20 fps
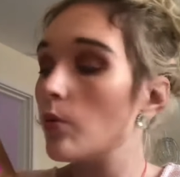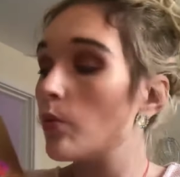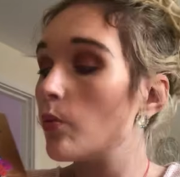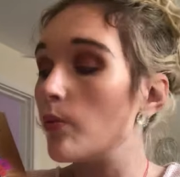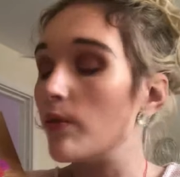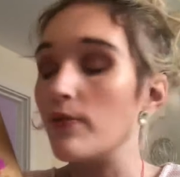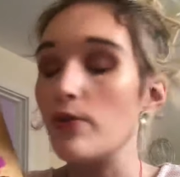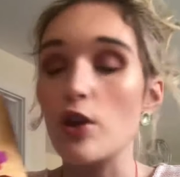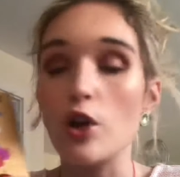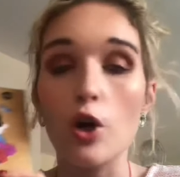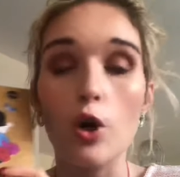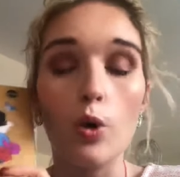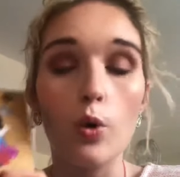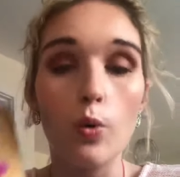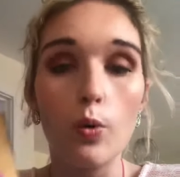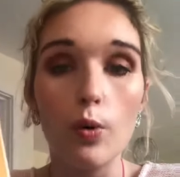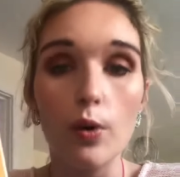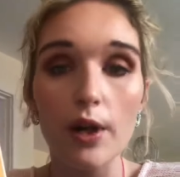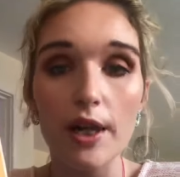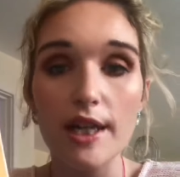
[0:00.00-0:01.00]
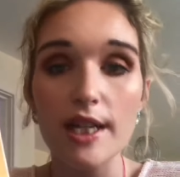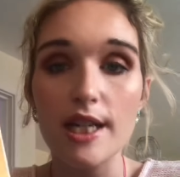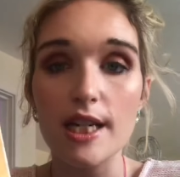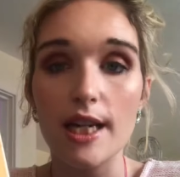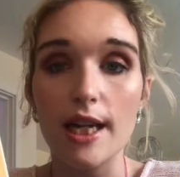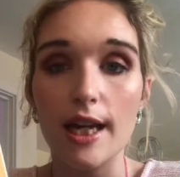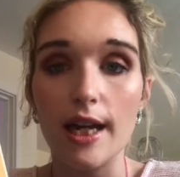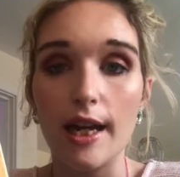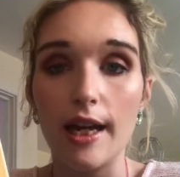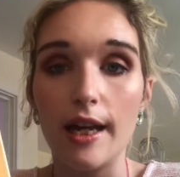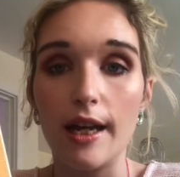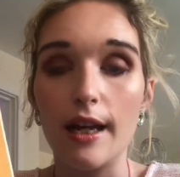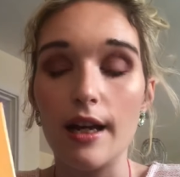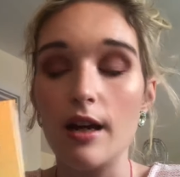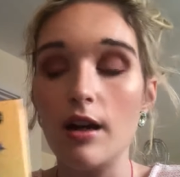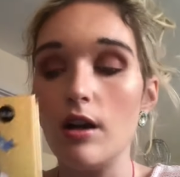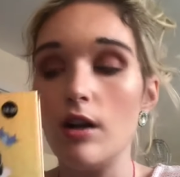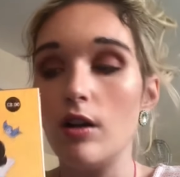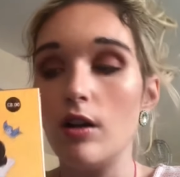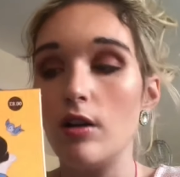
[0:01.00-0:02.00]
with the quality
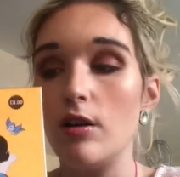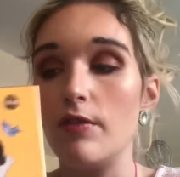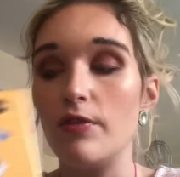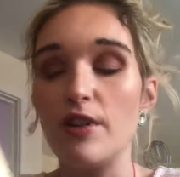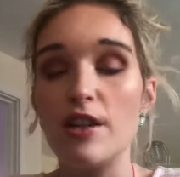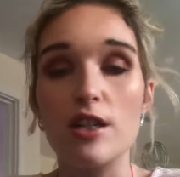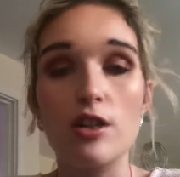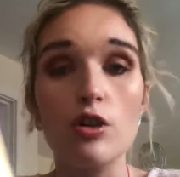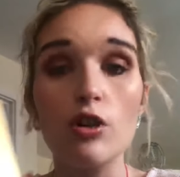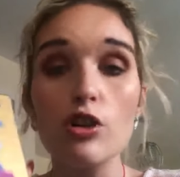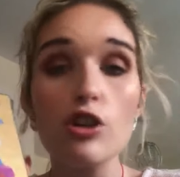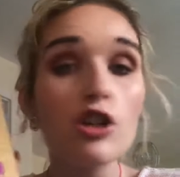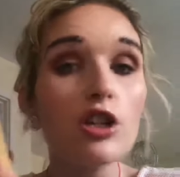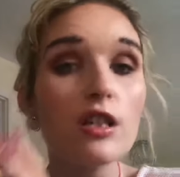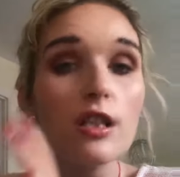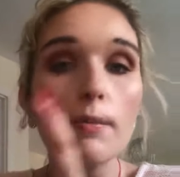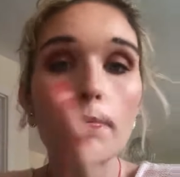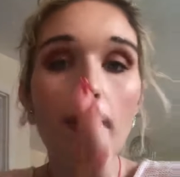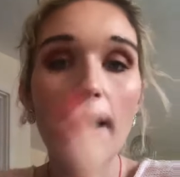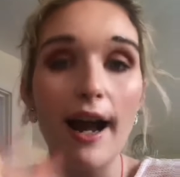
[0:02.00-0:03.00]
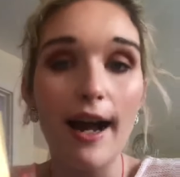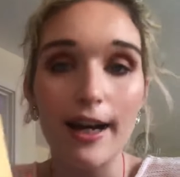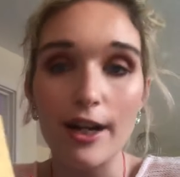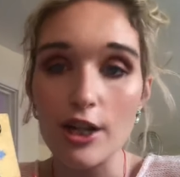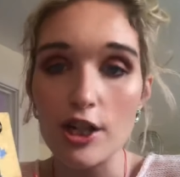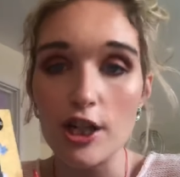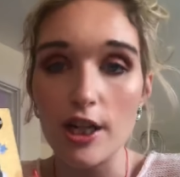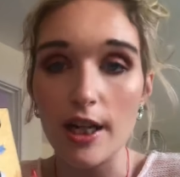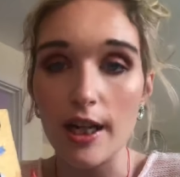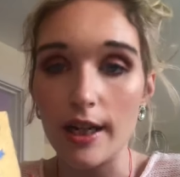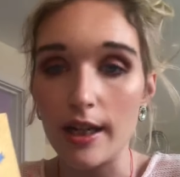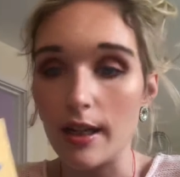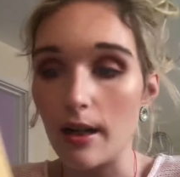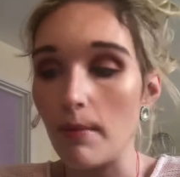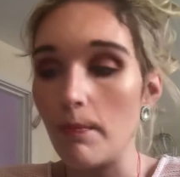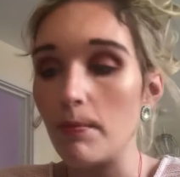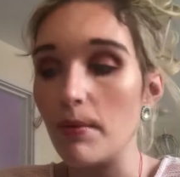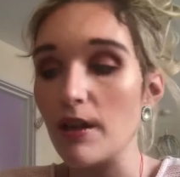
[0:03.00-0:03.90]
of this, not just the packaging,